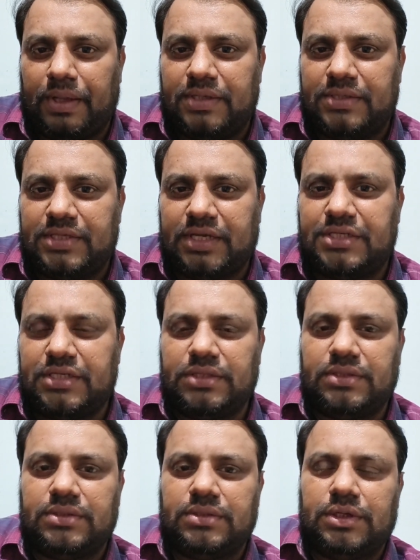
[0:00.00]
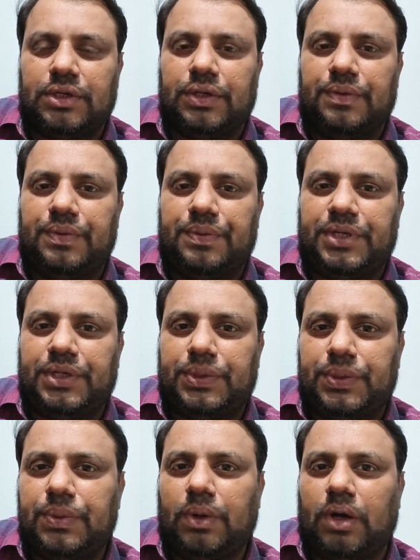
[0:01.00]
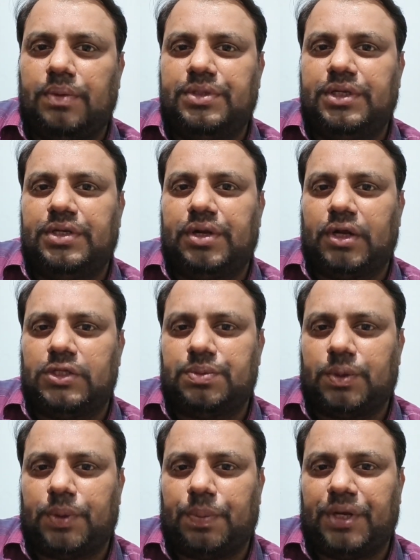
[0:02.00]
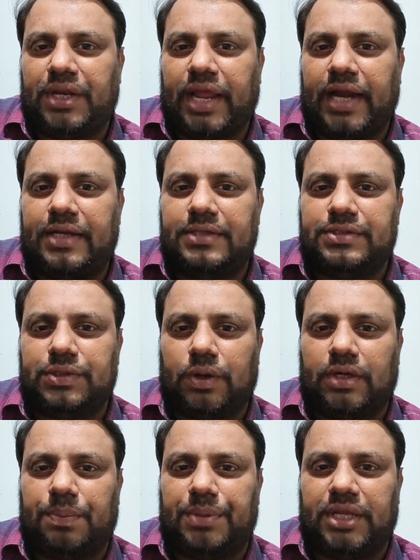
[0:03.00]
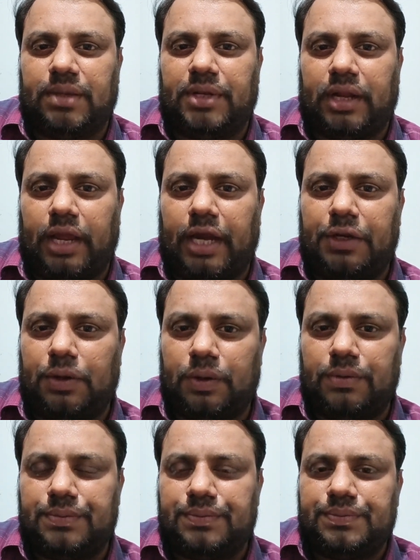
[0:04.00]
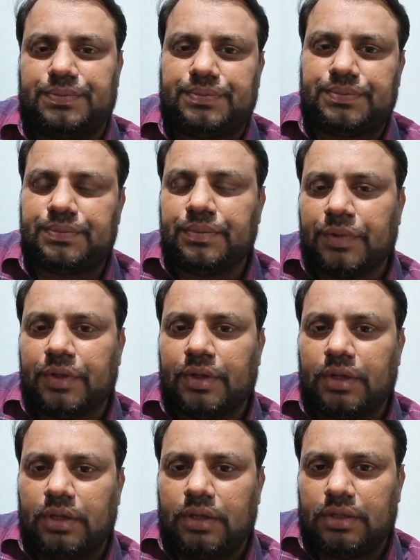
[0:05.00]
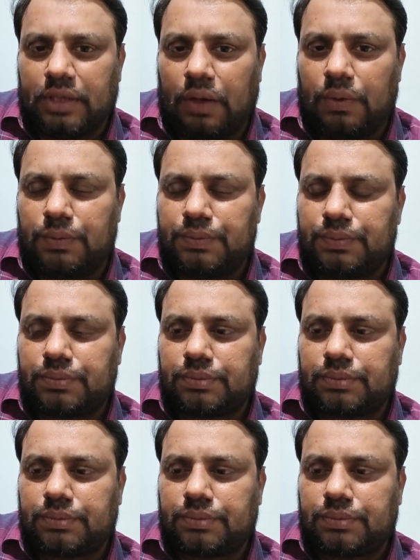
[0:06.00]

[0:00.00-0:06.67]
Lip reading: section 52 of the Transfer of Property Act is not applicable at all. Now,